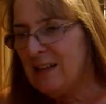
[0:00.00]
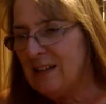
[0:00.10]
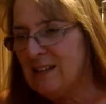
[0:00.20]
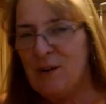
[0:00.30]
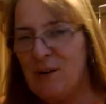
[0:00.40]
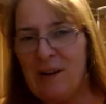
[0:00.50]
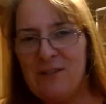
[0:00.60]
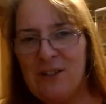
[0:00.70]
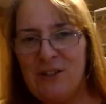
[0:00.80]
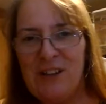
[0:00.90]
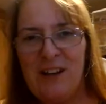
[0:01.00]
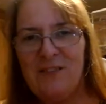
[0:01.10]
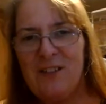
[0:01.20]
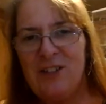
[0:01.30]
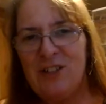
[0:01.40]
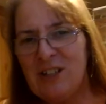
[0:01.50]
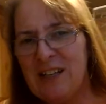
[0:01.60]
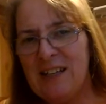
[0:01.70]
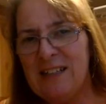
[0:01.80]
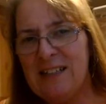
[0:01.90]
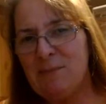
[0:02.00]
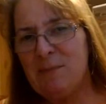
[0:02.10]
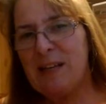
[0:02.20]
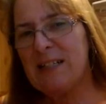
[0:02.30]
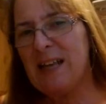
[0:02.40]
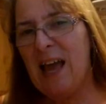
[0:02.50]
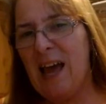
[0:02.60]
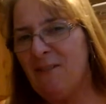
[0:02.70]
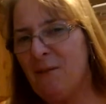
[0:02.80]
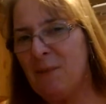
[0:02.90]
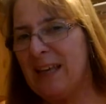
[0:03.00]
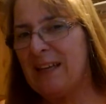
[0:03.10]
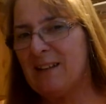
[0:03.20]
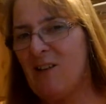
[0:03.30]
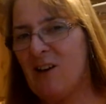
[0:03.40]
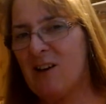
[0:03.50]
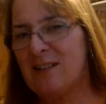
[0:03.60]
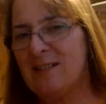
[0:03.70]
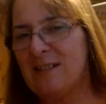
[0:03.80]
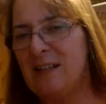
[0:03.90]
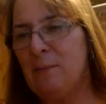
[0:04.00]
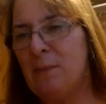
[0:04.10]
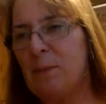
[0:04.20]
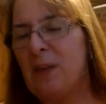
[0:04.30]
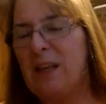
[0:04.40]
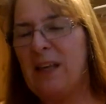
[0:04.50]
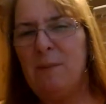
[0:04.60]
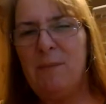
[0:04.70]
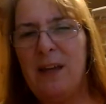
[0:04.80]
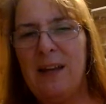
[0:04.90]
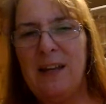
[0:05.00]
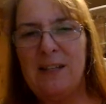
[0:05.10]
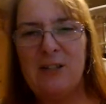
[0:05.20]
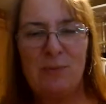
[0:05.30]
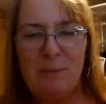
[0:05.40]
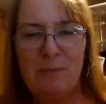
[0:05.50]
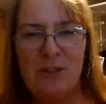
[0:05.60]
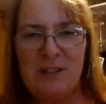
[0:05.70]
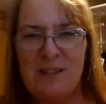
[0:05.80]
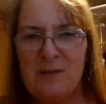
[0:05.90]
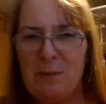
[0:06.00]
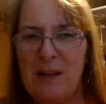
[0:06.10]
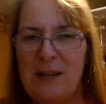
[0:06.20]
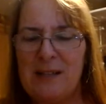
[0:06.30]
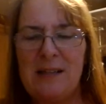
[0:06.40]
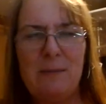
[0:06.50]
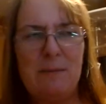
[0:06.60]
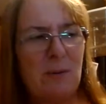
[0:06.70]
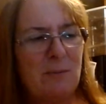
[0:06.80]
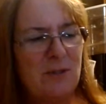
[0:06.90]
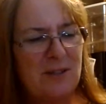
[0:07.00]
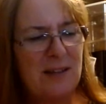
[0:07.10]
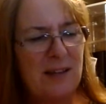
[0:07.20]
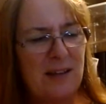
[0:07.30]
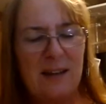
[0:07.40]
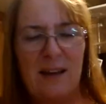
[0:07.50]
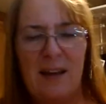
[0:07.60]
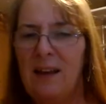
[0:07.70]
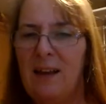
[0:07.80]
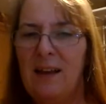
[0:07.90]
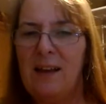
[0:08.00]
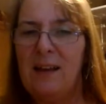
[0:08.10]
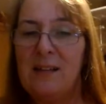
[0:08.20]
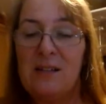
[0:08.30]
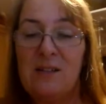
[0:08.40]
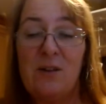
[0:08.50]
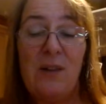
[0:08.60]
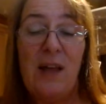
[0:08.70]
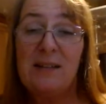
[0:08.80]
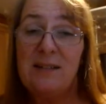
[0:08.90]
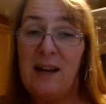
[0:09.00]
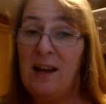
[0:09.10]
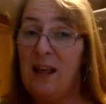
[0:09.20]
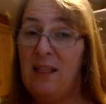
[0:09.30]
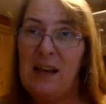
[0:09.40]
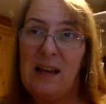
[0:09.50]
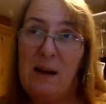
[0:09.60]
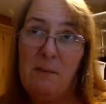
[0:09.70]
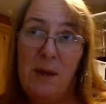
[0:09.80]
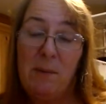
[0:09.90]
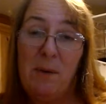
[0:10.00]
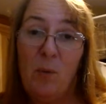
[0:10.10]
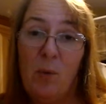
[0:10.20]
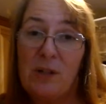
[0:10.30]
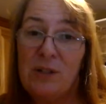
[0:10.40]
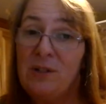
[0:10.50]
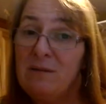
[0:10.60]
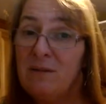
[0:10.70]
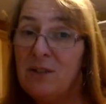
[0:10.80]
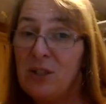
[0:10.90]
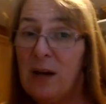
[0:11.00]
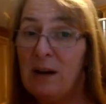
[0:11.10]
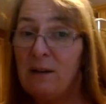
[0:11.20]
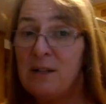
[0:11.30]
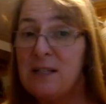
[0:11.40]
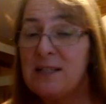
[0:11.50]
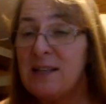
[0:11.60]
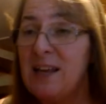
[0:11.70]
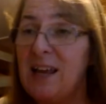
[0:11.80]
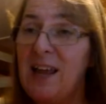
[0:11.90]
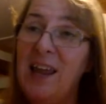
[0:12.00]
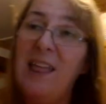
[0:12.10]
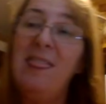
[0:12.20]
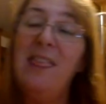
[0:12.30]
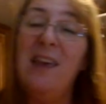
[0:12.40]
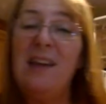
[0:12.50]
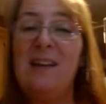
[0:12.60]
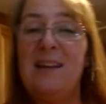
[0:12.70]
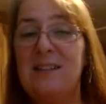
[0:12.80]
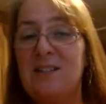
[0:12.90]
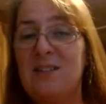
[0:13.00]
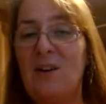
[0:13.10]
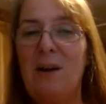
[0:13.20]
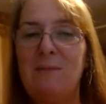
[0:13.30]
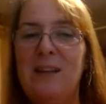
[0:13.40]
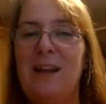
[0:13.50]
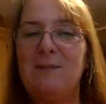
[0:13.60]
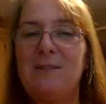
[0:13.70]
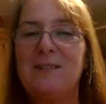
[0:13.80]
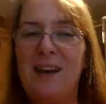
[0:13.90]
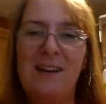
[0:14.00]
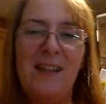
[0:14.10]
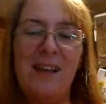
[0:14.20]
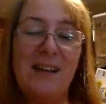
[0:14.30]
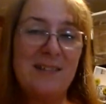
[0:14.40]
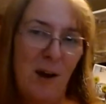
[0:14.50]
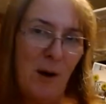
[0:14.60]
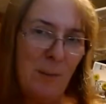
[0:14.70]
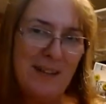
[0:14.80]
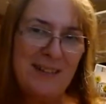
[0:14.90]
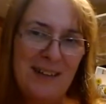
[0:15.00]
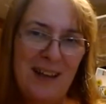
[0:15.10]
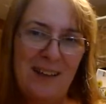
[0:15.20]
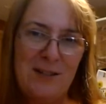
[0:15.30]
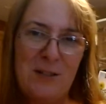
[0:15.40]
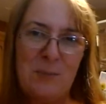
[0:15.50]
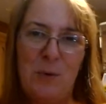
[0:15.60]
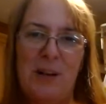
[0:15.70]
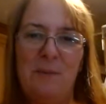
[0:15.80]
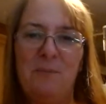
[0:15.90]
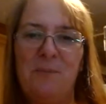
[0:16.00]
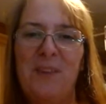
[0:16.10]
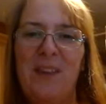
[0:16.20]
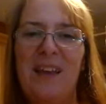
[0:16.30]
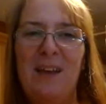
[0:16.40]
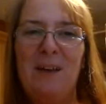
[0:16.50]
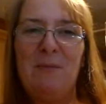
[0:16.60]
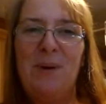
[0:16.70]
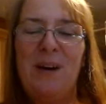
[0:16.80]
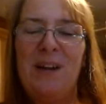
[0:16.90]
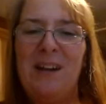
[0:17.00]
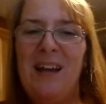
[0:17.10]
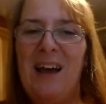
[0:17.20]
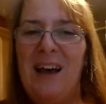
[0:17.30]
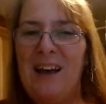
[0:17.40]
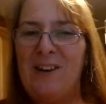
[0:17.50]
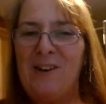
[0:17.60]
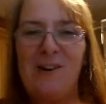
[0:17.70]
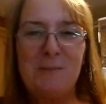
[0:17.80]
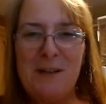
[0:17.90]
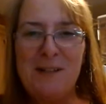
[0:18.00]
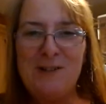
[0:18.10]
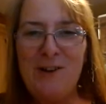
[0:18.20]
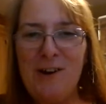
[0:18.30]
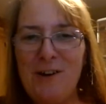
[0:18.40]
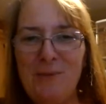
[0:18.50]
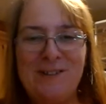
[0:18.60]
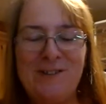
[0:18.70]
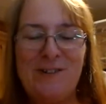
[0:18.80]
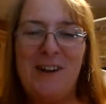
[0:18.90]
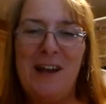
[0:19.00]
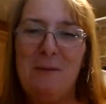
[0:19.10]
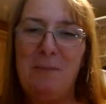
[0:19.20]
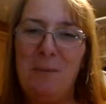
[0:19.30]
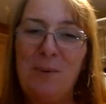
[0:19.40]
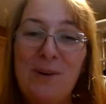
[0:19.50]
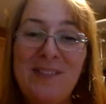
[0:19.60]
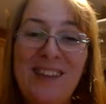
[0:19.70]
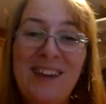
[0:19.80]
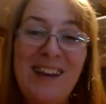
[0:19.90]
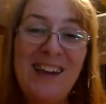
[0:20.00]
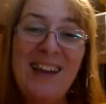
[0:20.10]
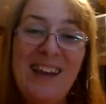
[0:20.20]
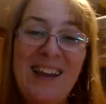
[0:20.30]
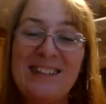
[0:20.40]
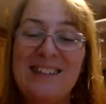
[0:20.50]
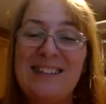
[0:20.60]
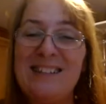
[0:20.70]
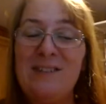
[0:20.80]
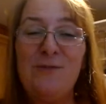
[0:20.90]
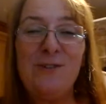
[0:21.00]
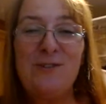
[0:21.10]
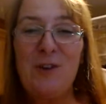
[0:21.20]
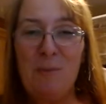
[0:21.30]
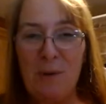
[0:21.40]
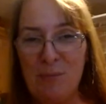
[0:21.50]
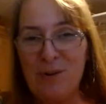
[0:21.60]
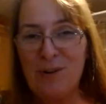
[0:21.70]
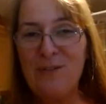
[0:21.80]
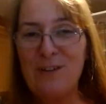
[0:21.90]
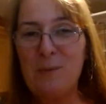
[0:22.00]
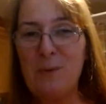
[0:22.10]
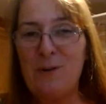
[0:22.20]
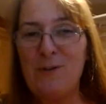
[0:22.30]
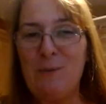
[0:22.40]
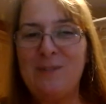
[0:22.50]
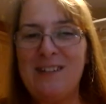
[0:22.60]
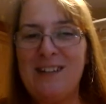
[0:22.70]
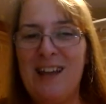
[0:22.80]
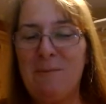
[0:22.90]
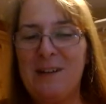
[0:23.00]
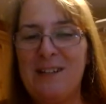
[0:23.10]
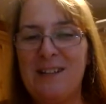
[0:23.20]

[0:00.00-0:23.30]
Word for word: So after I took care of the chickens, and because I haven't been getting a lot of sleep, I keep getting interruptions from my sleep. So I'm just like, so last night I think I got maybe one two hours. And then, so I mean, I was kind of like a zombie today, this morning. But I called my daughter, wished her a happy birthday, and if you saw my previous post from today, my